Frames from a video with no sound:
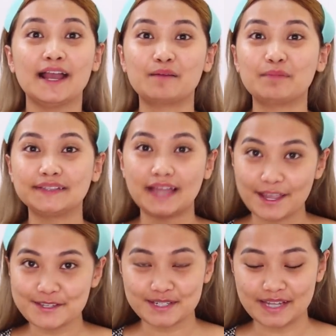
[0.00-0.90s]
kapag
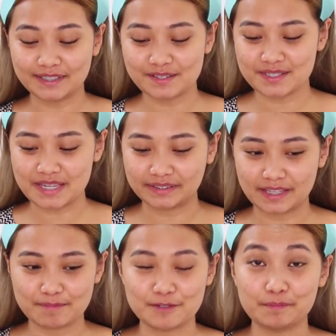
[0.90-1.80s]
naayos na natin yung
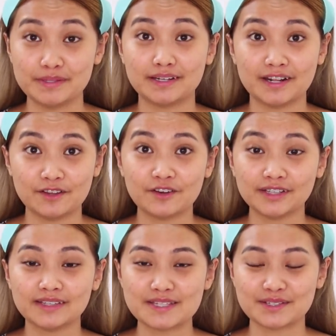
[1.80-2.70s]
setup. So
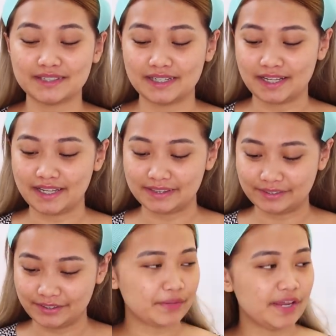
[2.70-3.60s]
pin-prioritize ko talaga
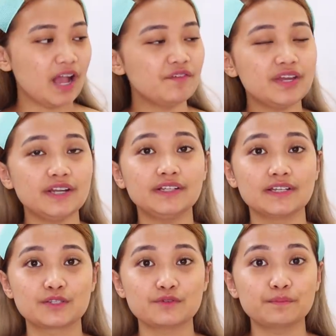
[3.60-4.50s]
ito. I have here the
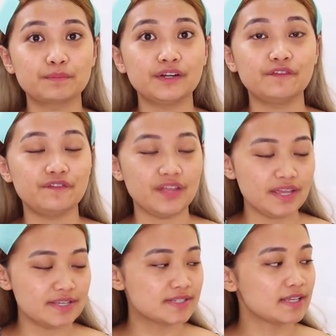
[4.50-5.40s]

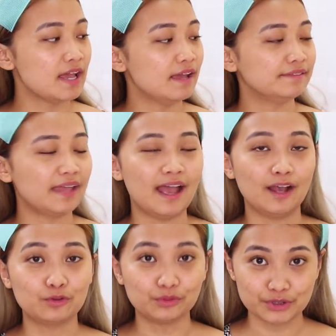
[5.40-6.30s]
Superface
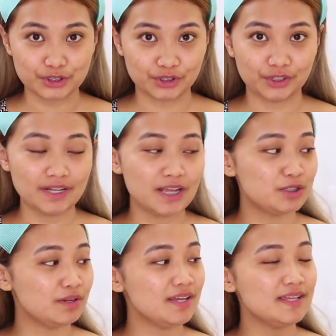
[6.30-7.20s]
na cushion.
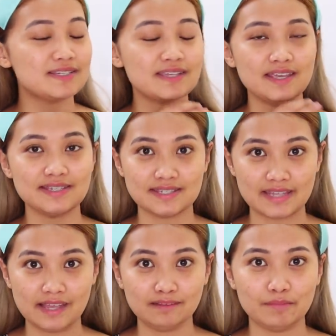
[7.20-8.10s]
Actually, it's a
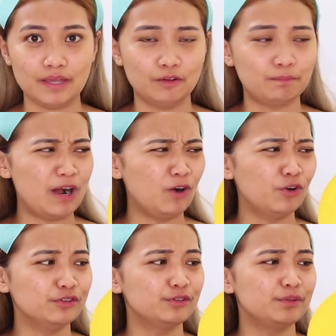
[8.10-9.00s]
set. Merong pang
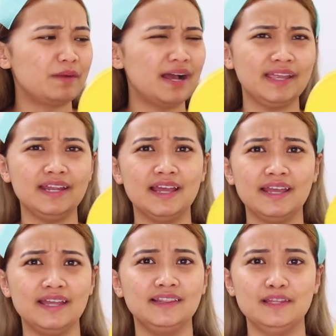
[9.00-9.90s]
contour, pang
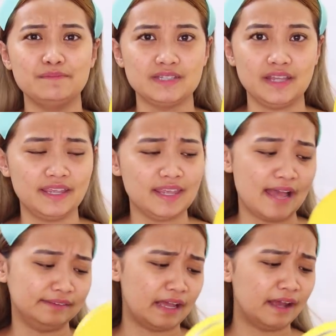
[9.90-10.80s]
kilay, and lipstick
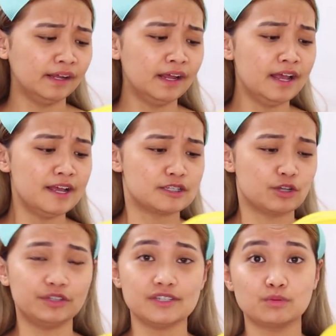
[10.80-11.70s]
yata.
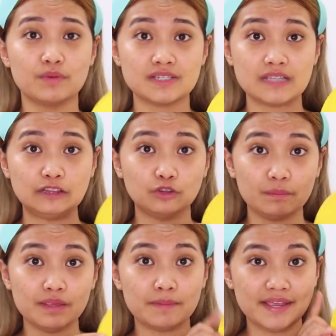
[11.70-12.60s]
So this was sent to
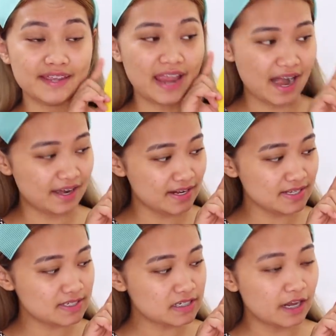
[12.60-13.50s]
me by
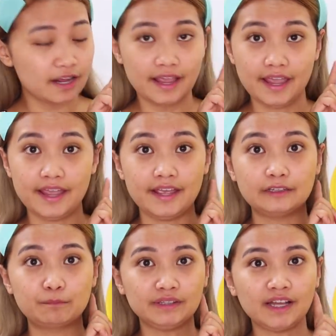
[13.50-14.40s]
Caris.
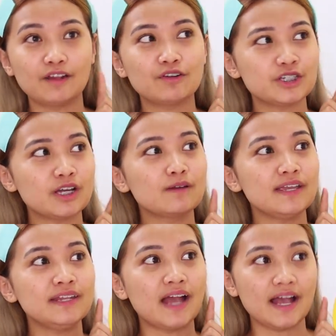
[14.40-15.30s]
And matagal ko na siyang
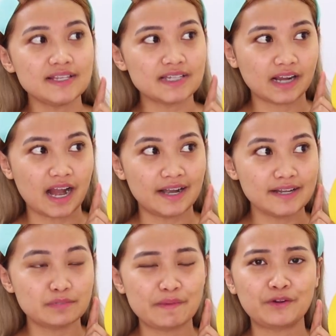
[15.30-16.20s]
inaay sa
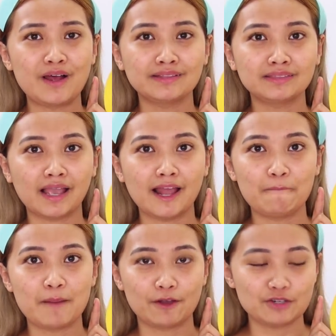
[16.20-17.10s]
Caris, pero ang tagal
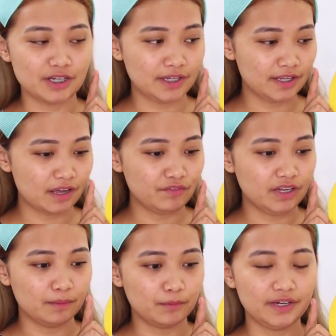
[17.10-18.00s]
bago siya naging
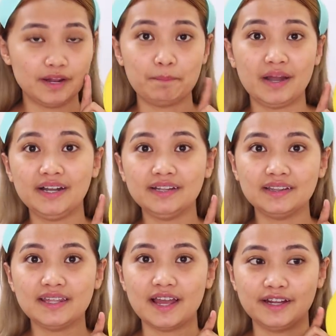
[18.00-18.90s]
available. And
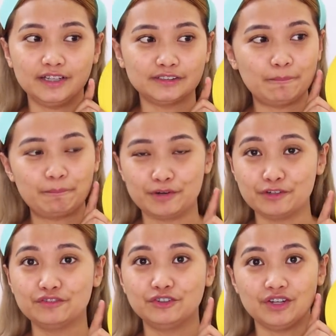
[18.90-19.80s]
apparently, I got
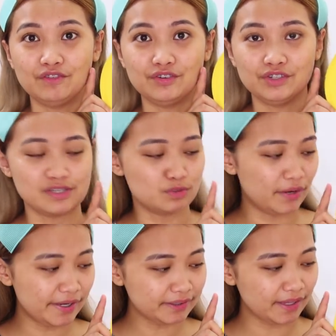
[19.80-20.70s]
approved to review this
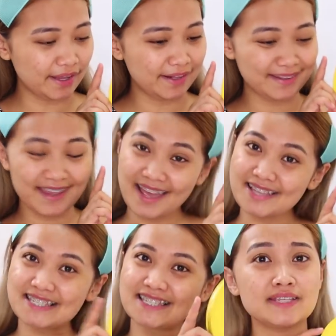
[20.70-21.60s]
one. And
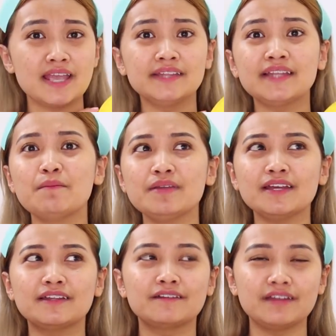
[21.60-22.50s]
yes! Kasi ang dami
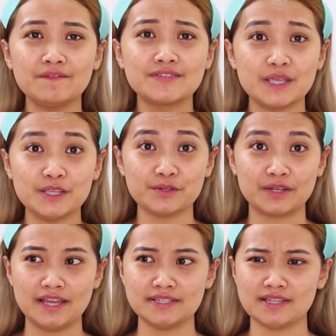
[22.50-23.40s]
nagre-rave sa inyo
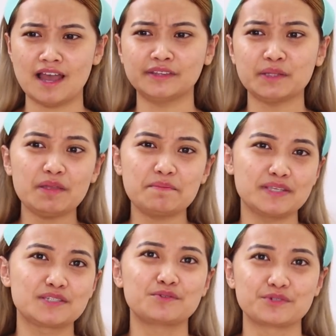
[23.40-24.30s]
guys na ate may
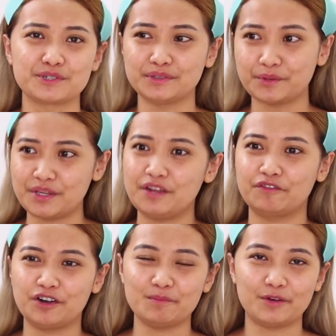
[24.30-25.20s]
best cushion daw yan
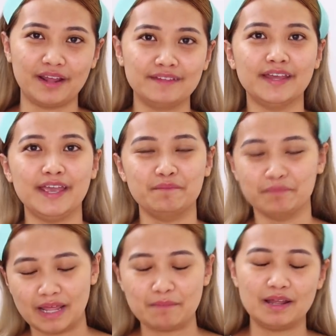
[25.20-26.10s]
for Morena and
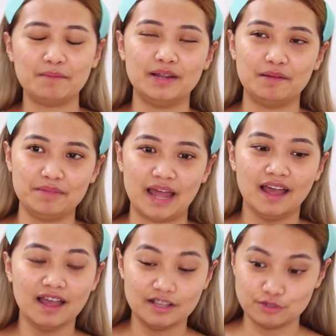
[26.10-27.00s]
blah blah blah blah.
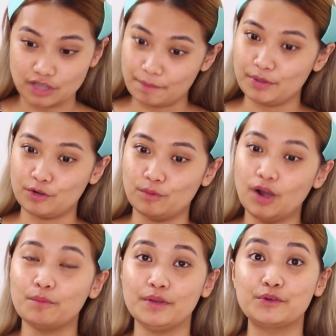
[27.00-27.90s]
So sabi ko,
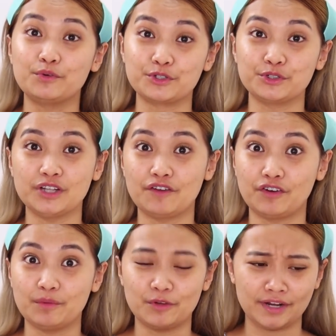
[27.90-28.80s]
wow, may cushion na
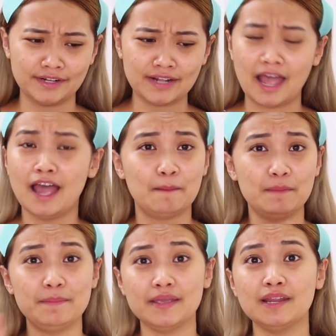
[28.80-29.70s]
for Morena.
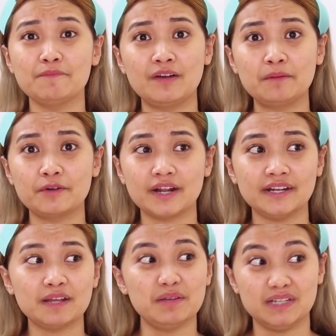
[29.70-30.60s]
Bibig rin po ang
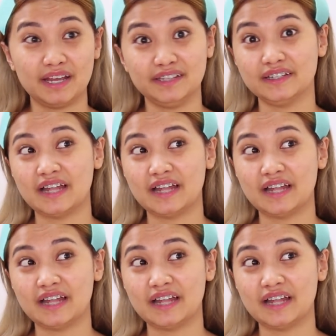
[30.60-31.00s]
Morena, may nakita